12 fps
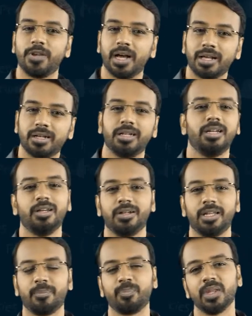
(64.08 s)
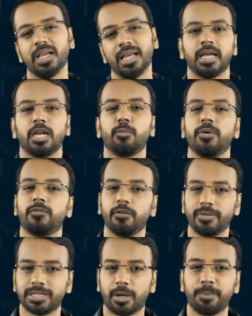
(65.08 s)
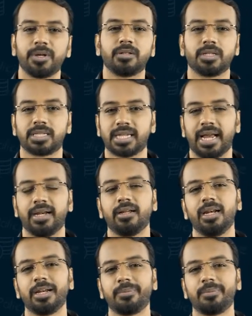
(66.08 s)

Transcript: we are learning. Now, before we jump into the standard,